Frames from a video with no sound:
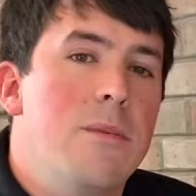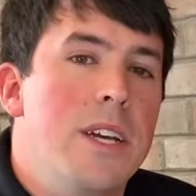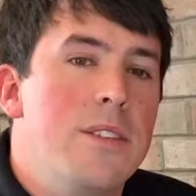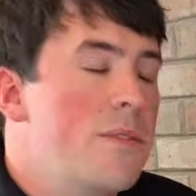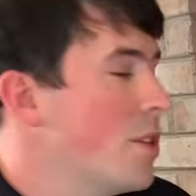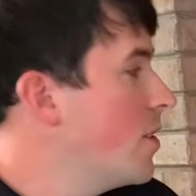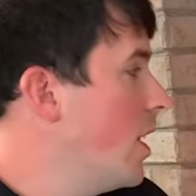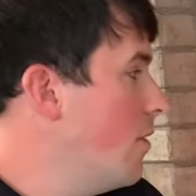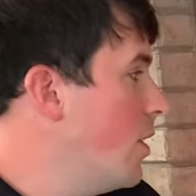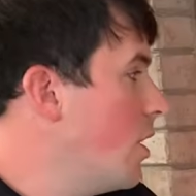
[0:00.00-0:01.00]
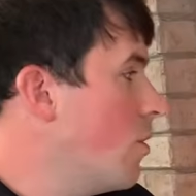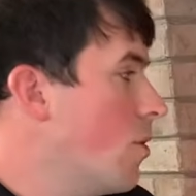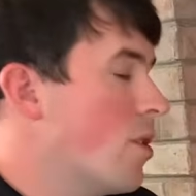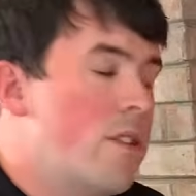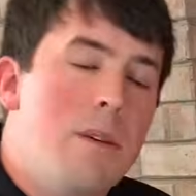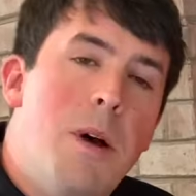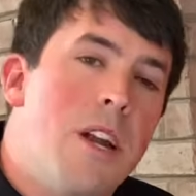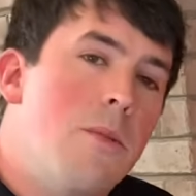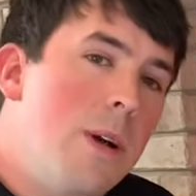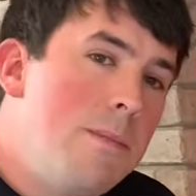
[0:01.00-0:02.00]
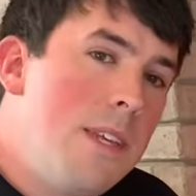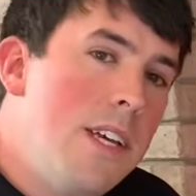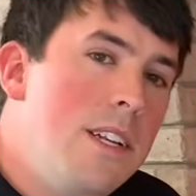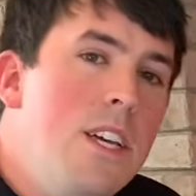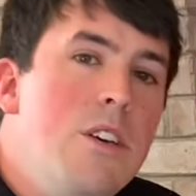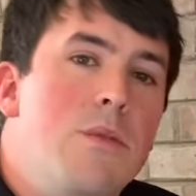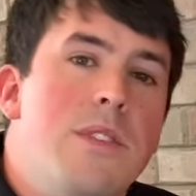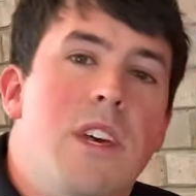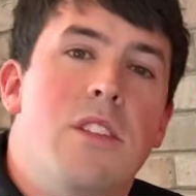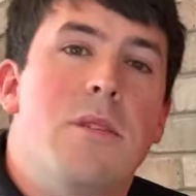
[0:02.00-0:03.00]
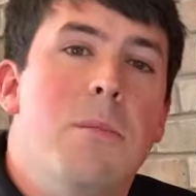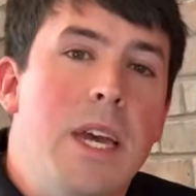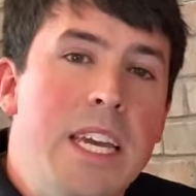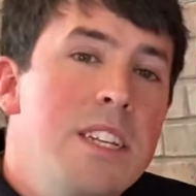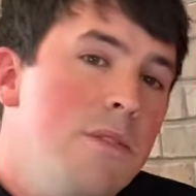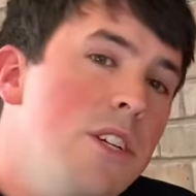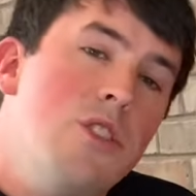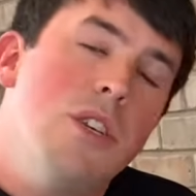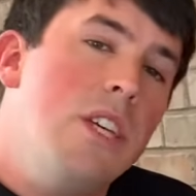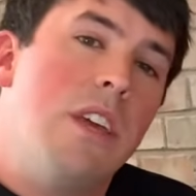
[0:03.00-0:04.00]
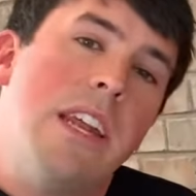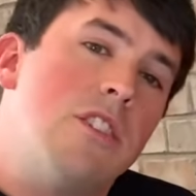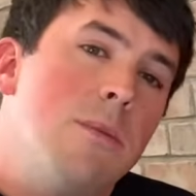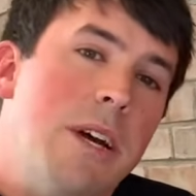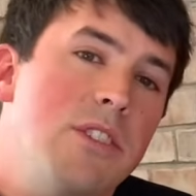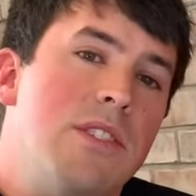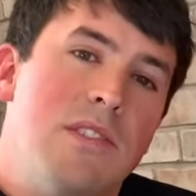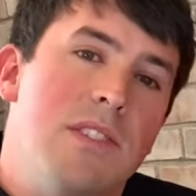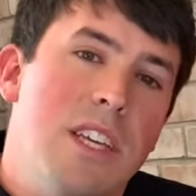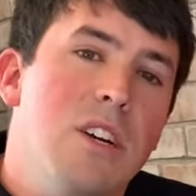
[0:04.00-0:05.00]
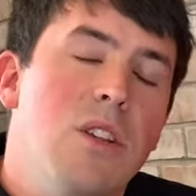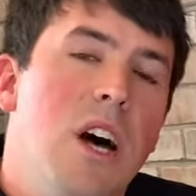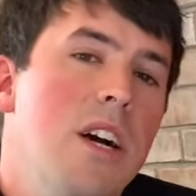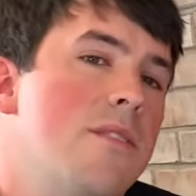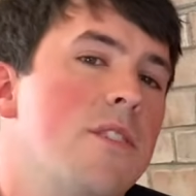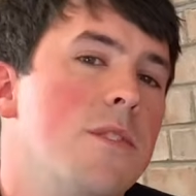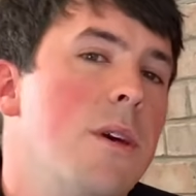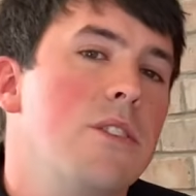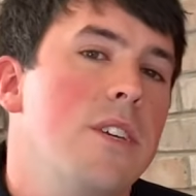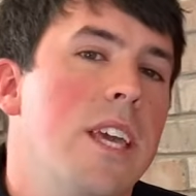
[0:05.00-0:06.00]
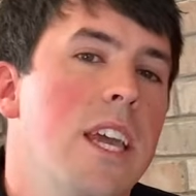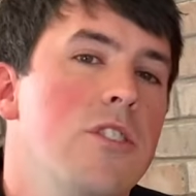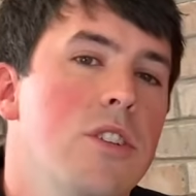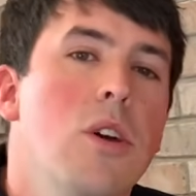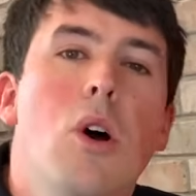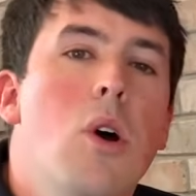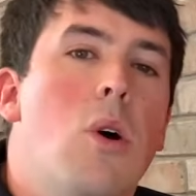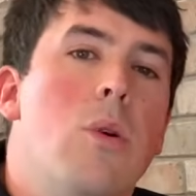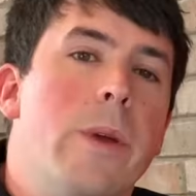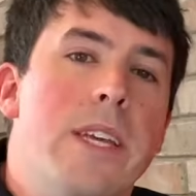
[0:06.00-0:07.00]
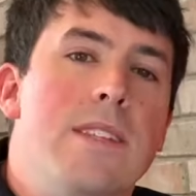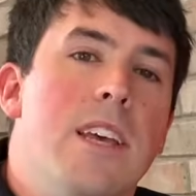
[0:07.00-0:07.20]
Rounds for yourself, you can order them on our website. We sell them individually. You can actually buy just a single log for a special occasion, or we can